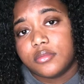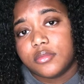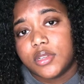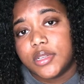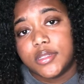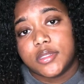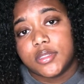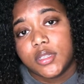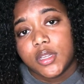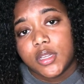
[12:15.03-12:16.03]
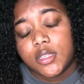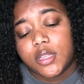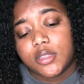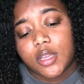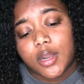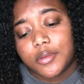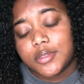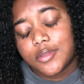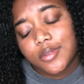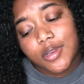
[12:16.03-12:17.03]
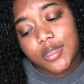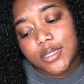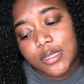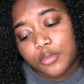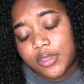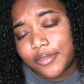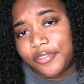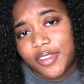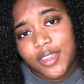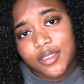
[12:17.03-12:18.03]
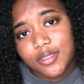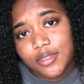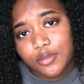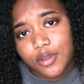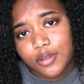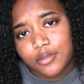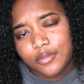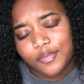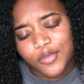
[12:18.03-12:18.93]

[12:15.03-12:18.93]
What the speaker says: Cause they thought I was doing a little something with the fits, you know.